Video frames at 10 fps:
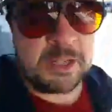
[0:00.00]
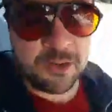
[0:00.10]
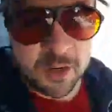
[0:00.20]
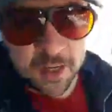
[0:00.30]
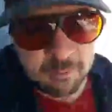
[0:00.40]
Not
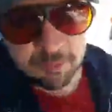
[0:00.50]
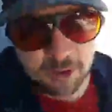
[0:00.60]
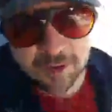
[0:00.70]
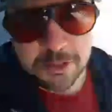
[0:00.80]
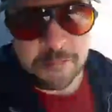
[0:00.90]
drunk yet,
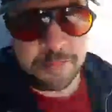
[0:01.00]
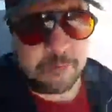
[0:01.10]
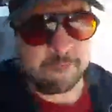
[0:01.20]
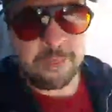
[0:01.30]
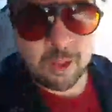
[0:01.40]
bros.
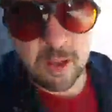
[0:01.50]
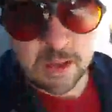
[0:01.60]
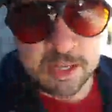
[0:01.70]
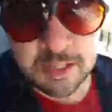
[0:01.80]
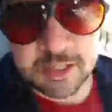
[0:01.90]

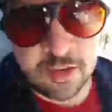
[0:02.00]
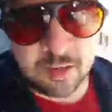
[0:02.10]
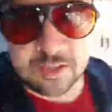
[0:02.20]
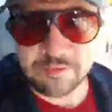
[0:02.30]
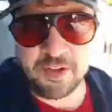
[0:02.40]
That shit
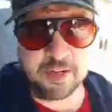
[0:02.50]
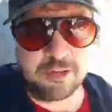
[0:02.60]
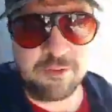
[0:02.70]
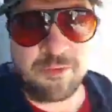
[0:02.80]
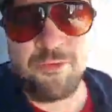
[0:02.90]
starts in
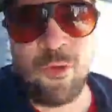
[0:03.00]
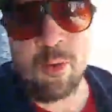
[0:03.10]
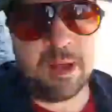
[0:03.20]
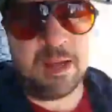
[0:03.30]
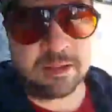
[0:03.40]
fucking
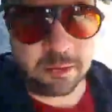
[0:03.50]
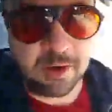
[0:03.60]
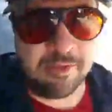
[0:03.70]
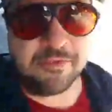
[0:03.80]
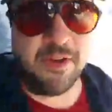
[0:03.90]
four minutes or
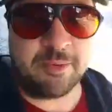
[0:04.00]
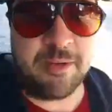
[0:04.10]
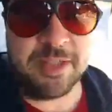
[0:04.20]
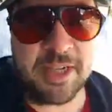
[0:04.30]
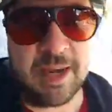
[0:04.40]
whatever the fuck,
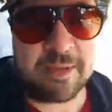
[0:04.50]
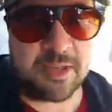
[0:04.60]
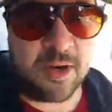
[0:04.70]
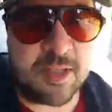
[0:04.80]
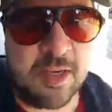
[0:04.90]
whatever this game
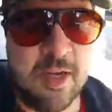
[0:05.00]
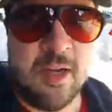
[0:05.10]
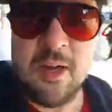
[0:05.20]
starts.